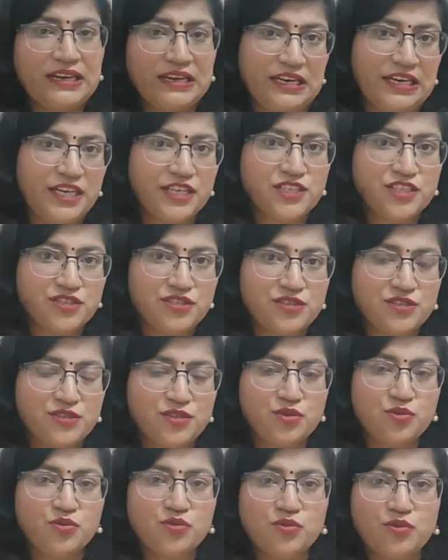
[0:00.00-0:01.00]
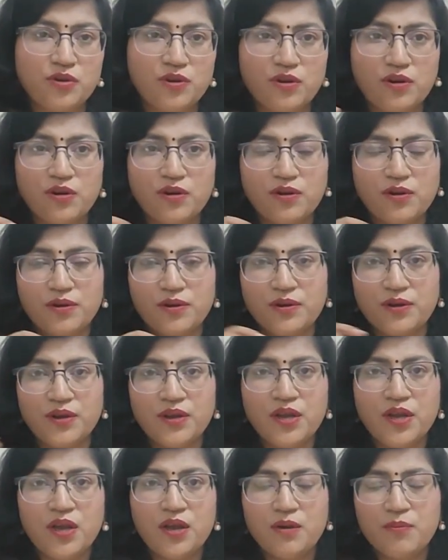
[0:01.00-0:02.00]
can lead to
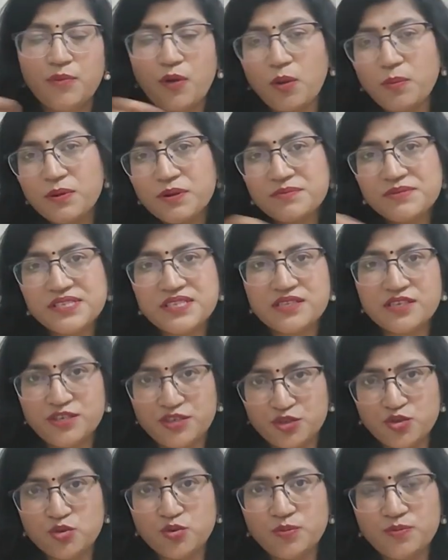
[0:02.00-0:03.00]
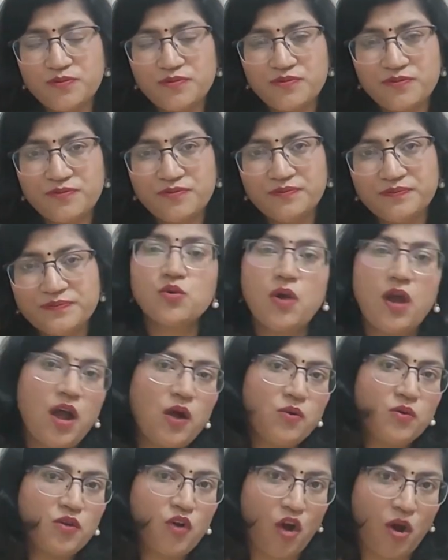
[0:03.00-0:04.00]
problems in the tube? So
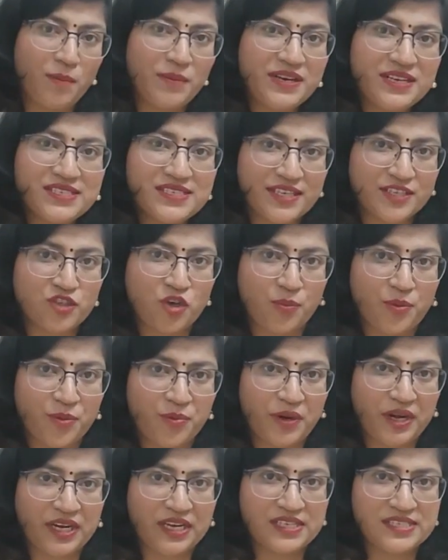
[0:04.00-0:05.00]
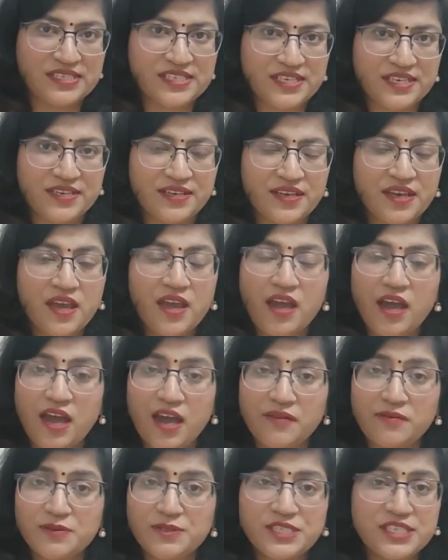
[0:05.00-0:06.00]
how common is ectopic pregnancy?
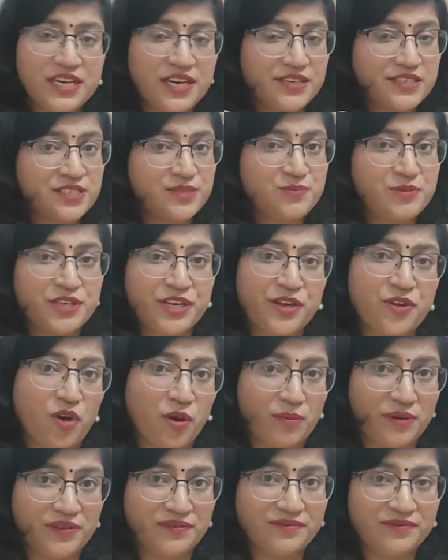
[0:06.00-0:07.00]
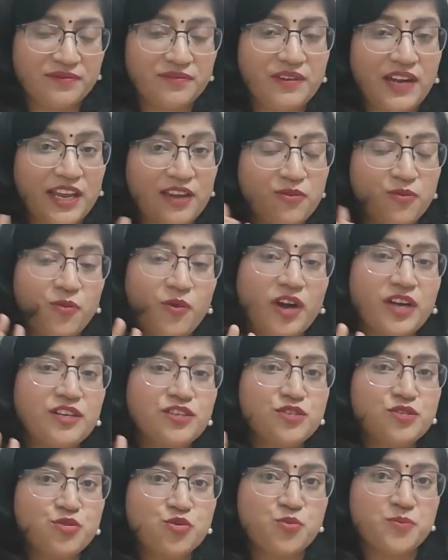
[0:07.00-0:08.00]
I would say it is pretty common, like
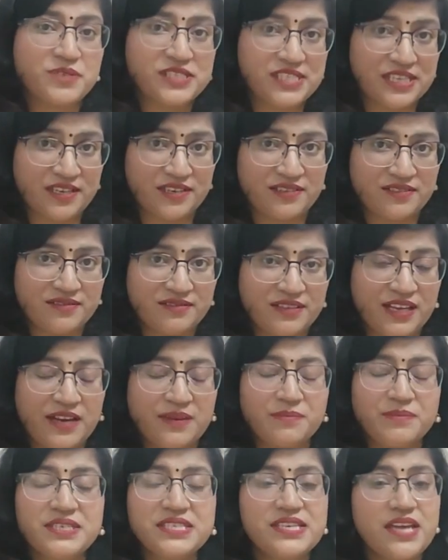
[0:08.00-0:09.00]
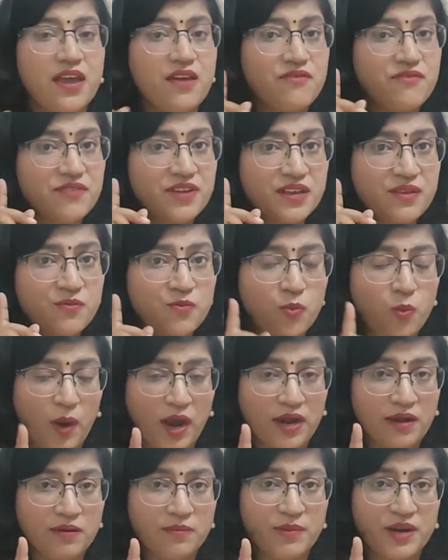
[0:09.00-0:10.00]
1 to 2%. That means every
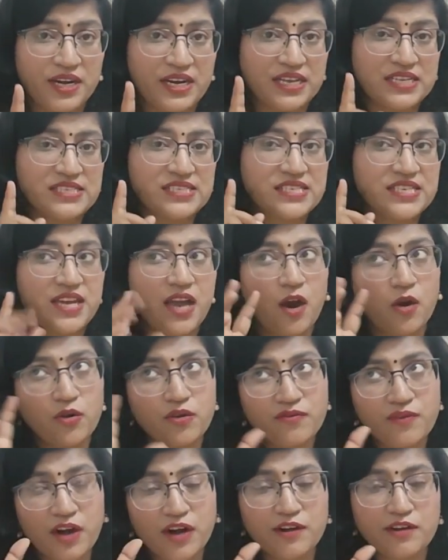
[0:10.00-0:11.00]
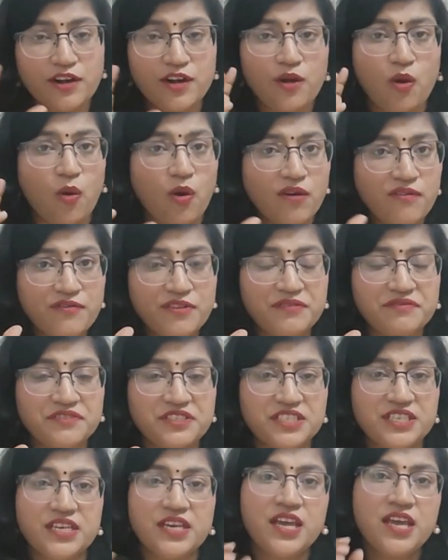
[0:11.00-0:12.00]
1 pregnancy out of 100 or
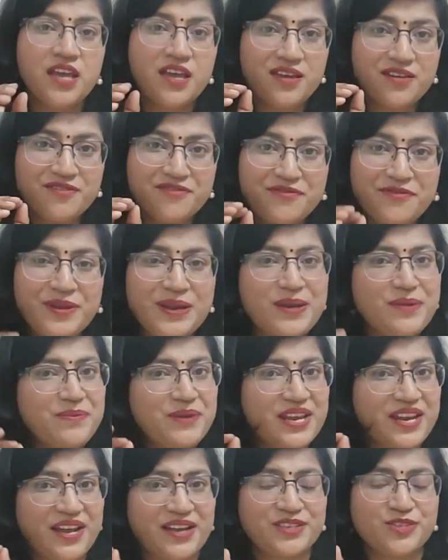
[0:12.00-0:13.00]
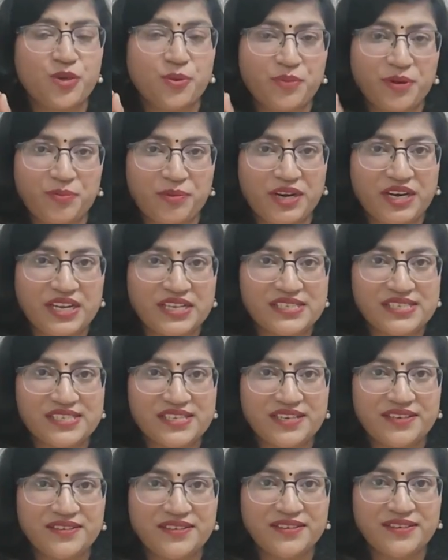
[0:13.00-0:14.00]
50 will be an ectopic
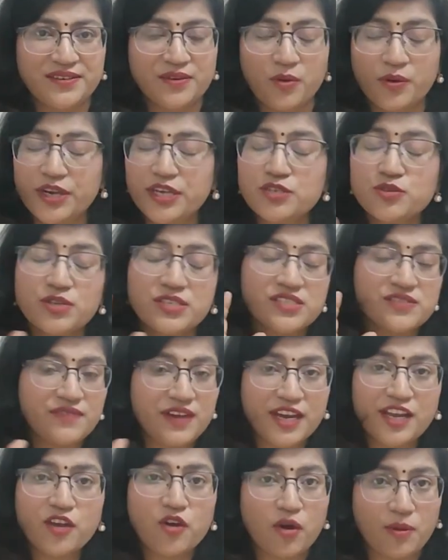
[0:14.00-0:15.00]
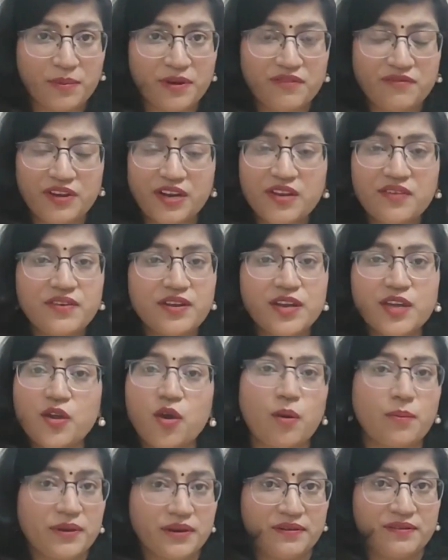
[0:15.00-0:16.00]
pregnancy. Okay, so it's very common, very, very
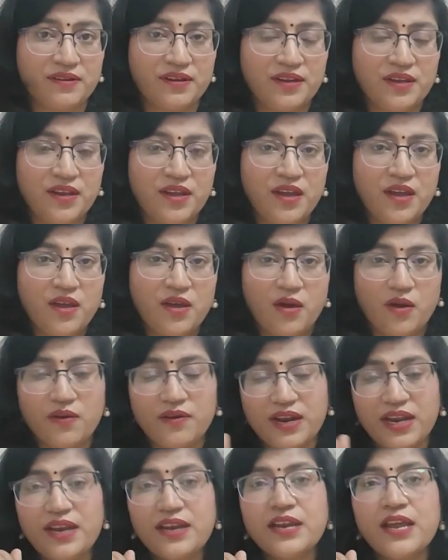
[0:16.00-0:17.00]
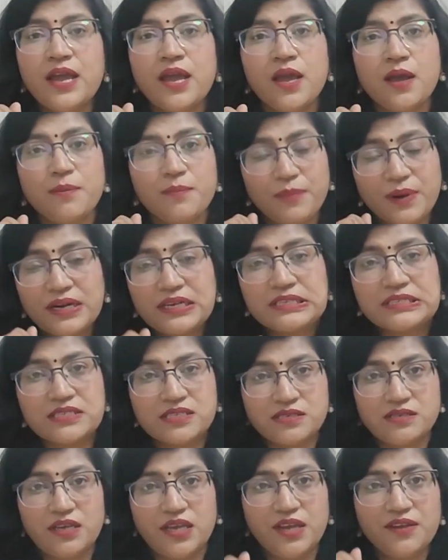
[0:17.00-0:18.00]
common. All right,
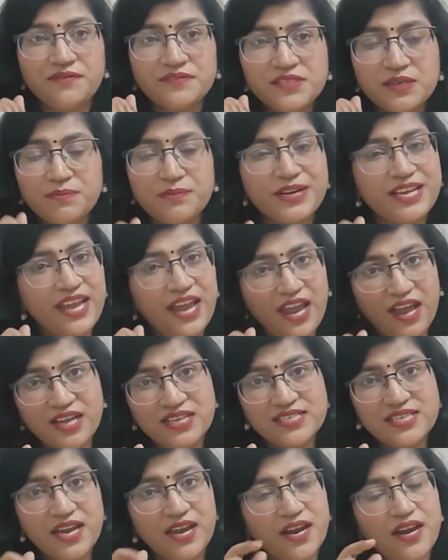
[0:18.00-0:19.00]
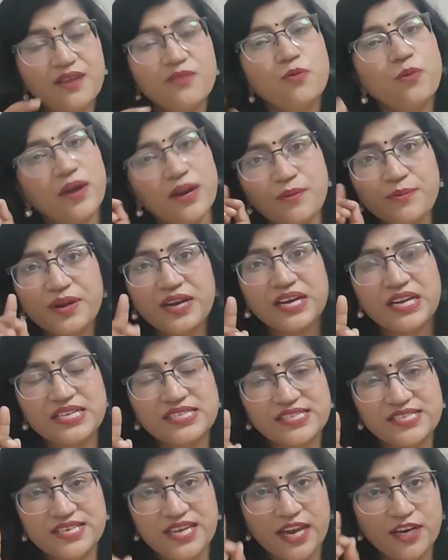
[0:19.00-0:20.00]
but if somebody has had 1
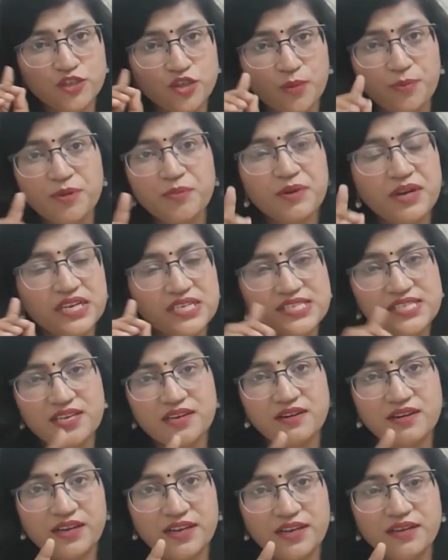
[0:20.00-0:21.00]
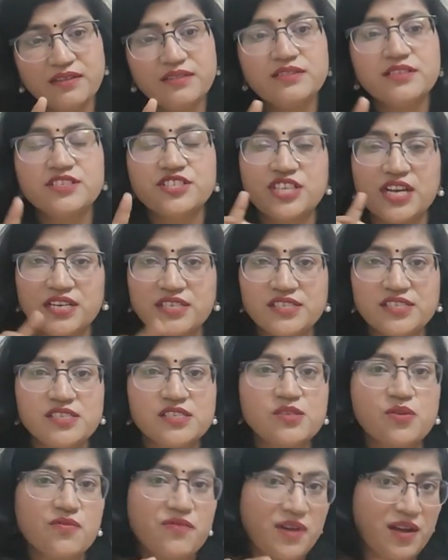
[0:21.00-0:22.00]
pregnancy, ectopic pregnancy earlier, the
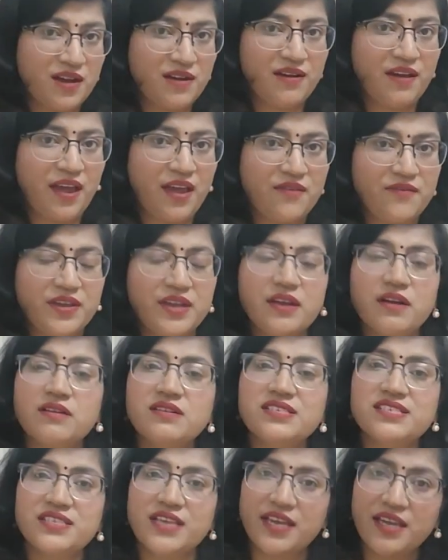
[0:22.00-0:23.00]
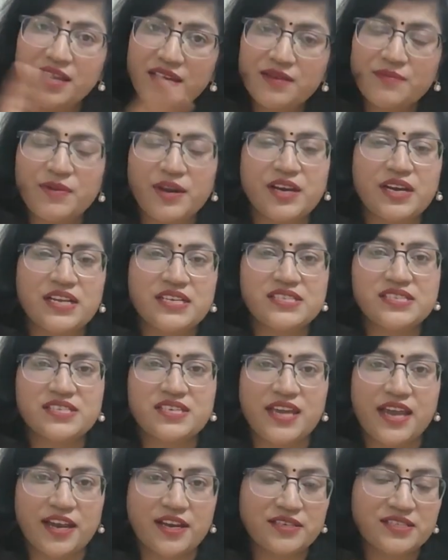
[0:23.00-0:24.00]
chances of her having a second
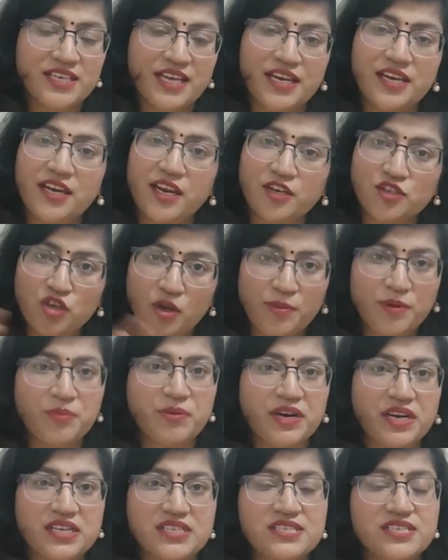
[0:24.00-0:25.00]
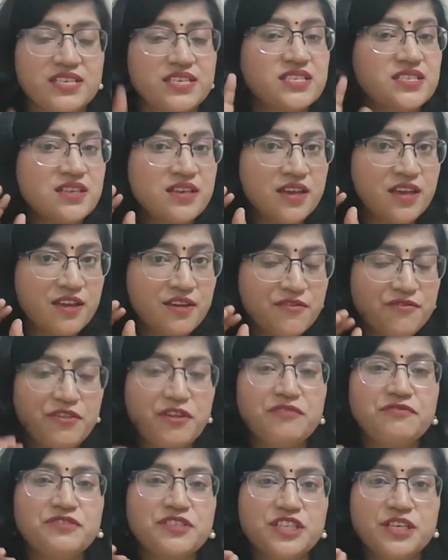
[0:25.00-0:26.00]
ectopic pregnancy is
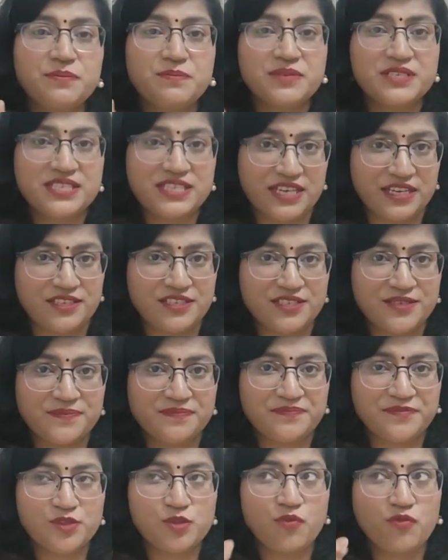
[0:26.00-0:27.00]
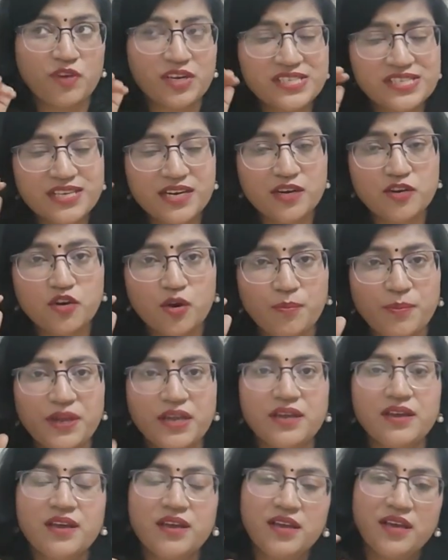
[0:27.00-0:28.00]
50%. So once an
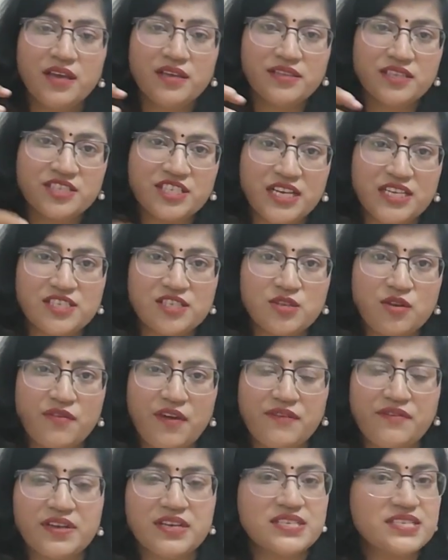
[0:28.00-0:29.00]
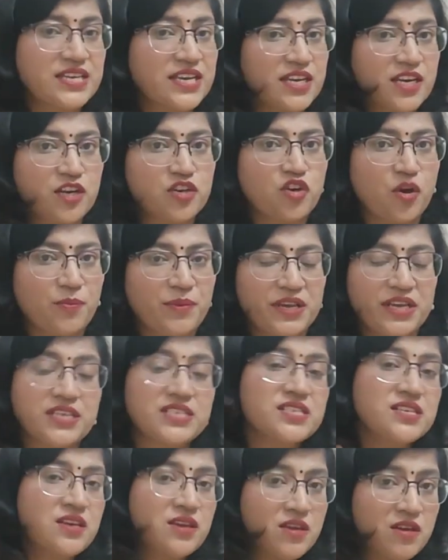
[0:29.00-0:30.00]
ectopic, the chances of having a second ectopic
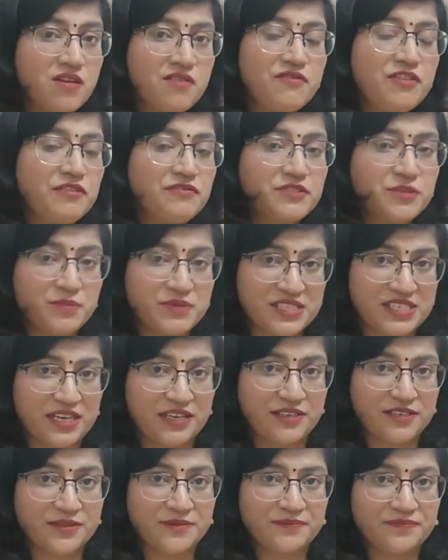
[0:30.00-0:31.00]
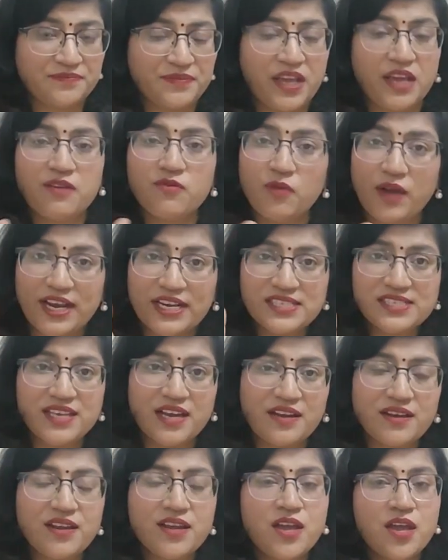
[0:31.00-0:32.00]
is 50%. And why is
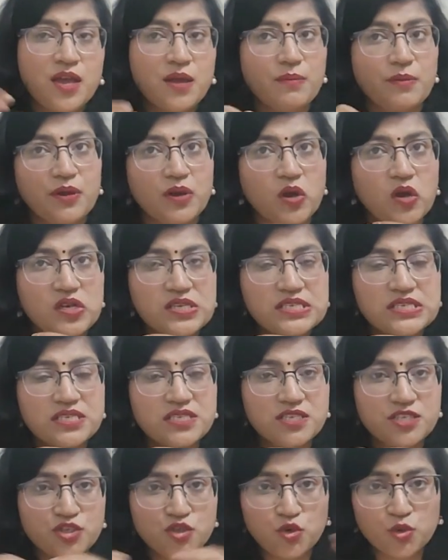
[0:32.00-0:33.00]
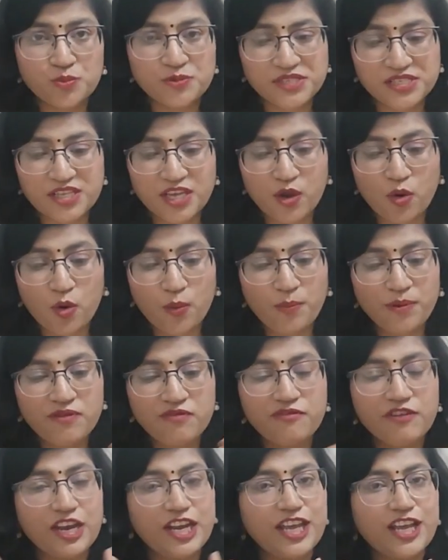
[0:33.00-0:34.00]
that? Because tubes, they
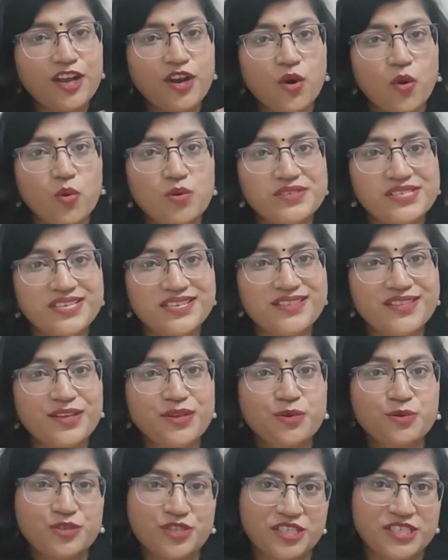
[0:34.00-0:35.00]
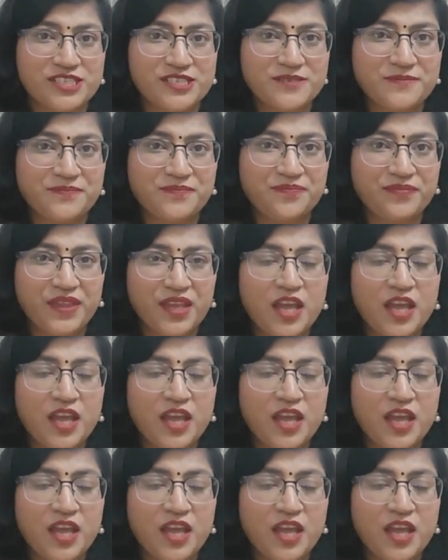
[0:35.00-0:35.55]
open very close in the uterus.